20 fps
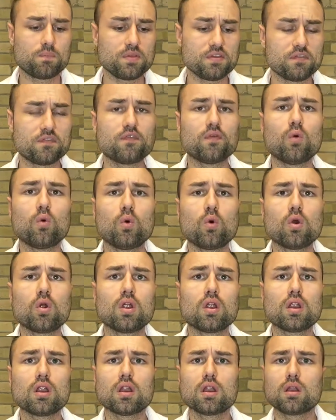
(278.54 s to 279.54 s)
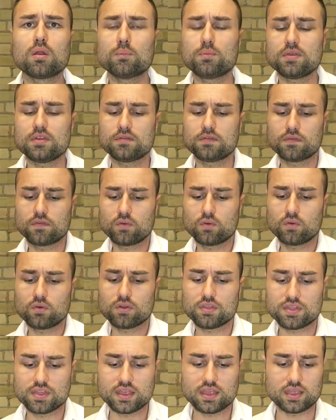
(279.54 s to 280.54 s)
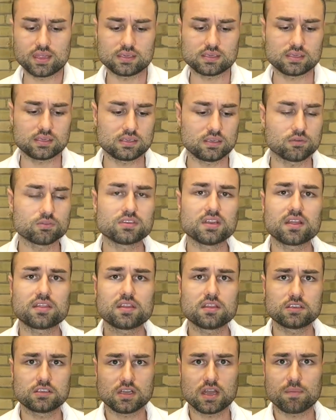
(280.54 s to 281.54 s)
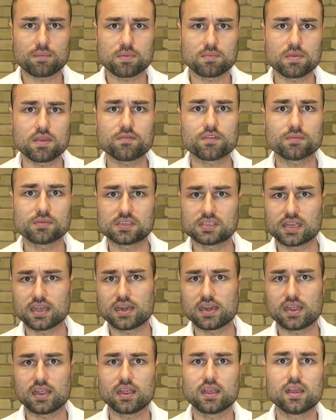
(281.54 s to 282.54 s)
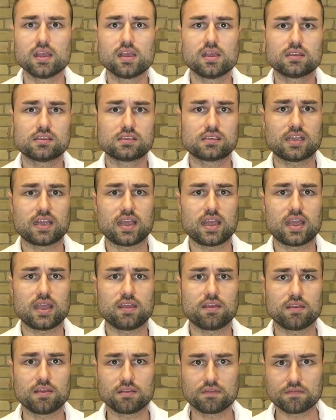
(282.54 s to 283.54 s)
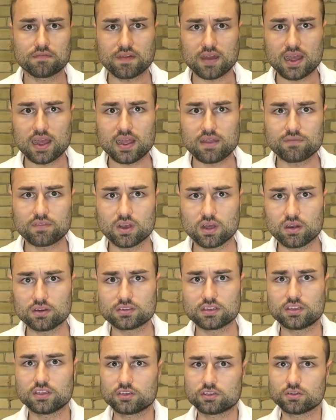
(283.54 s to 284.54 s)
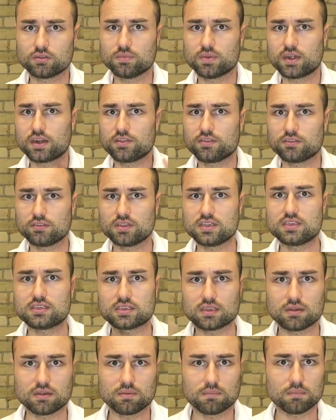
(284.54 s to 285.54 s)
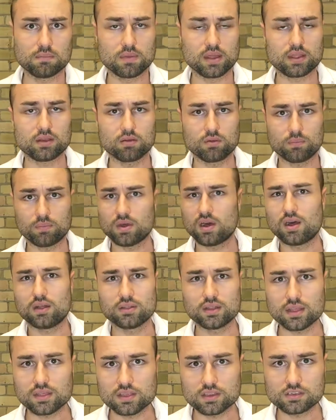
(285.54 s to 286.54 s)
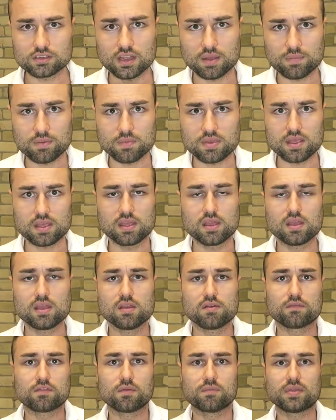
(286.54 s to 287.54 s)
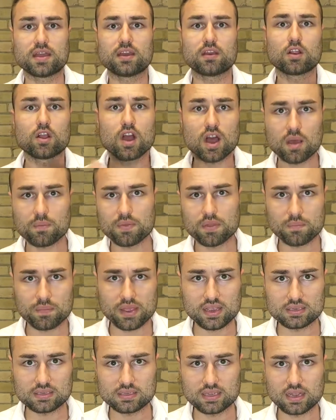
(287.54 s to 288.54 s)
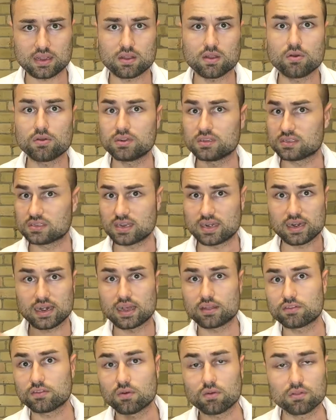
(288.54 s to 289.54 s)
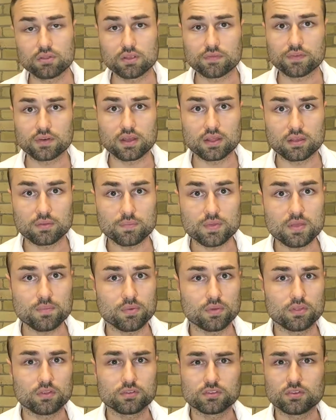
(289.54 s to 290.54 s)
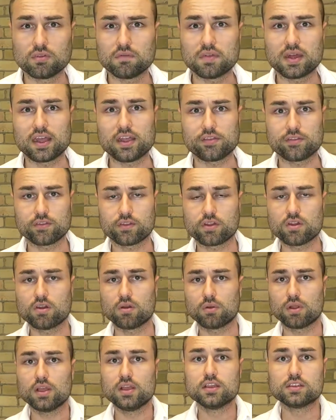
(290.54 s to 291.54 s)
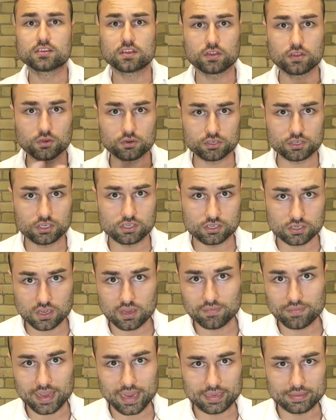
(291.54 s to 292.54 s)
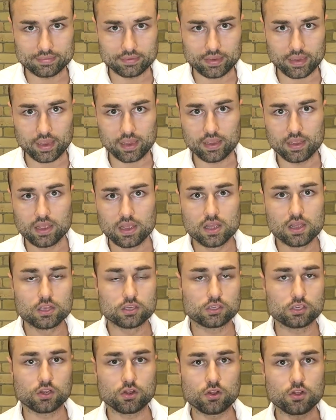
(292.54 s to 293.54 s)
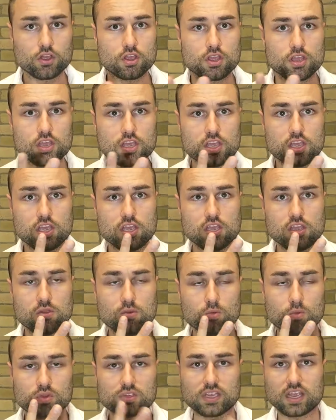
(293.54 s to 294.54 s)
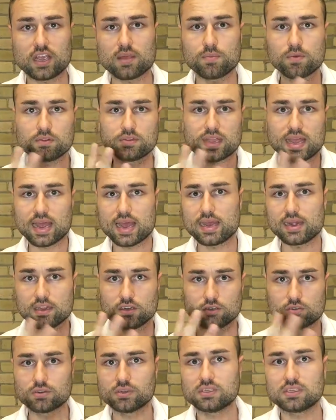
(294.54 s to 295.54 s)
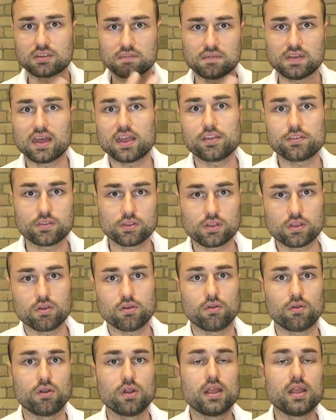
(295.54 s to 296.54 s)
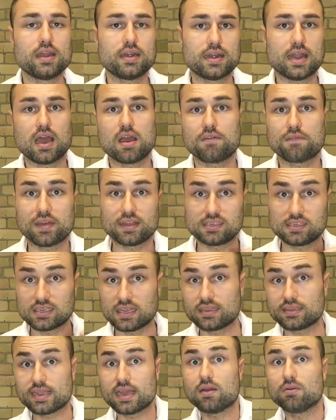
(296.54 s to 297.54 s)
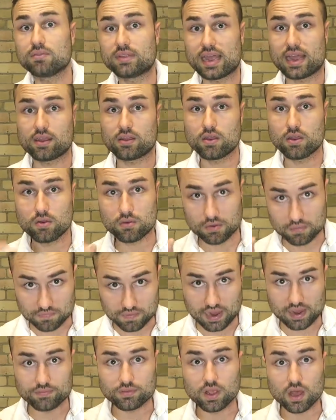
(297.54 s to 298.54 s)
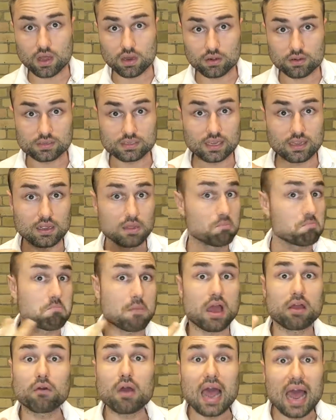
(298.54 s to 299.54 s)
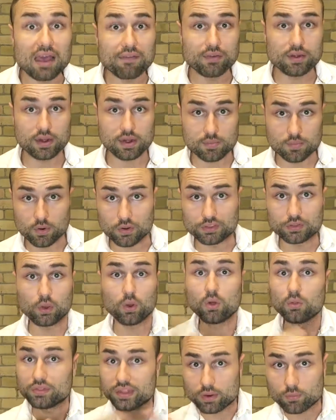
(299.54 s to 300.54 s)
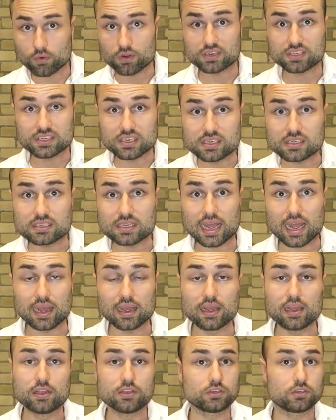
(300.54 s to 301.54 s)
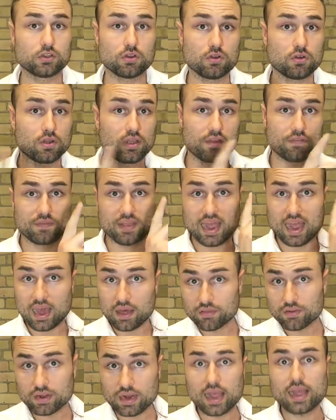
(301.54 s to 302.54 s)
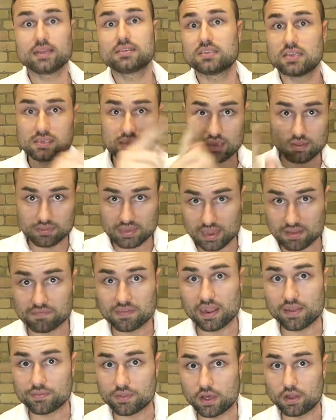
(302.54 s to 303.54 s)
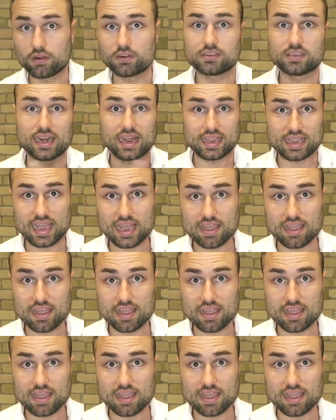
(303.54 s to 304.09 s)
before, before this, there was nothing stopping me from sending, say, five dollars of digital money to Lisa, Michael, Paul. Nothing stopping me from then copying, pasting that code and sending that to all different other people. There's no value to code. Satoshi solved that, okay? So he was able to add intrinsic value to code. Now, if I sent out that code of five dollars, I don't have it anymore, and the whole network sees that. So if that other guy sends out that five dollars that I